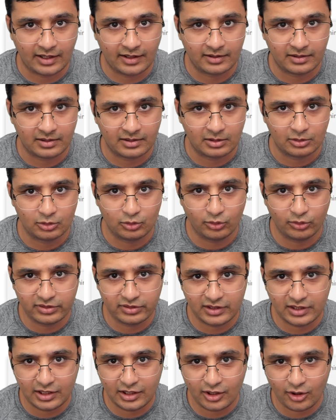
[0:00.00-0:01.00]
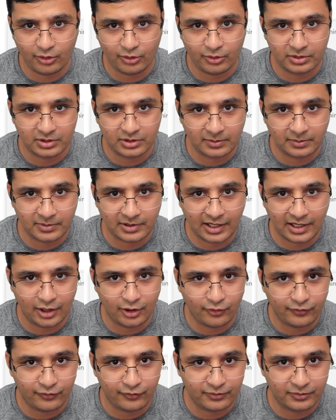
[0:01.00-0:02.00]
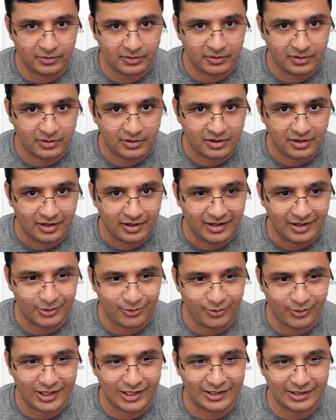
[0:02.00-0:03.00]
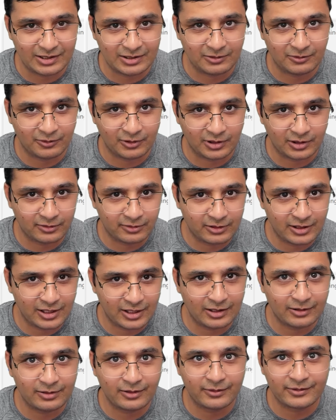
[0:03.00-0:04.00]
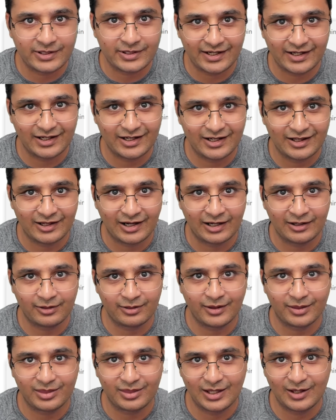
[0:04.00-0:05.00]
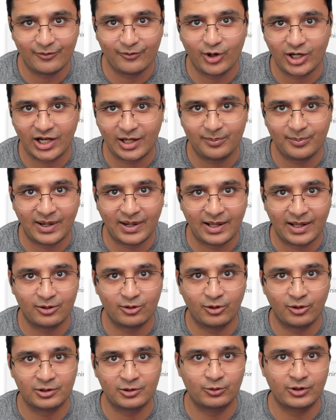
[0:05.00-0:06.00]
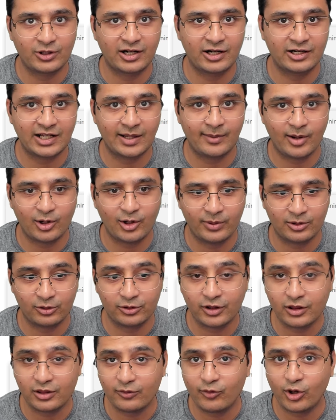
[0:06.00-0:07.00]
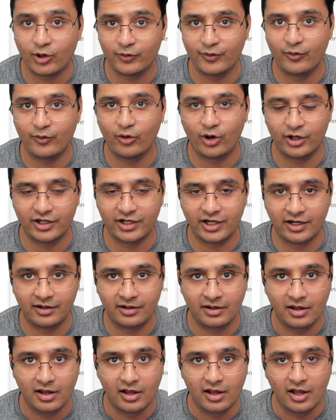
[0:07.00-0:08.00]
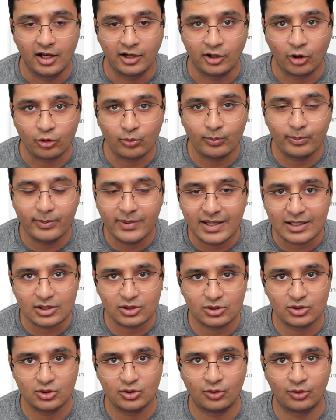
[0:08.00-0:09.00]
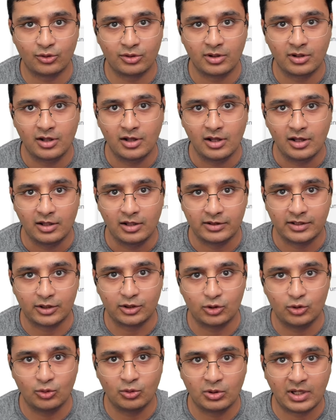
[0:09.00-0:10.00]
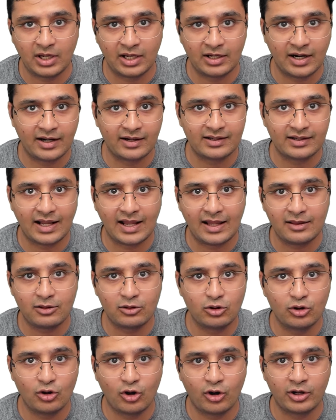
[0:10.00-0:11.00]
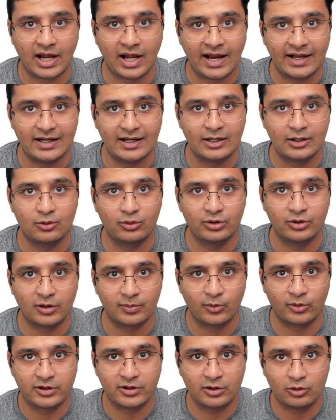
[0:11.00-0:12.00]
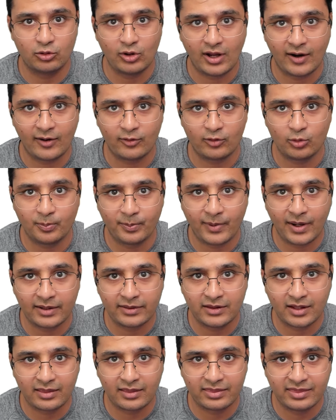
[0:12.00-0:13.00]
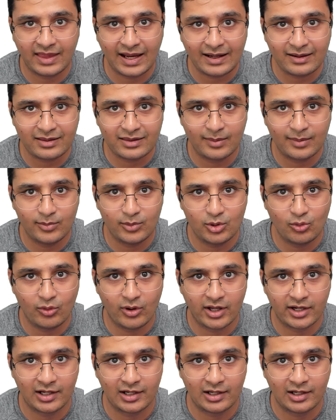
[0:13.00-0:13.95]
you see now the kind of URL is there is static in nature, right? It's the same what I passed on to the runtime argument. So this is what we wanted. Now to make sure that you can attach your ID to this process, you have to pass the exact same URL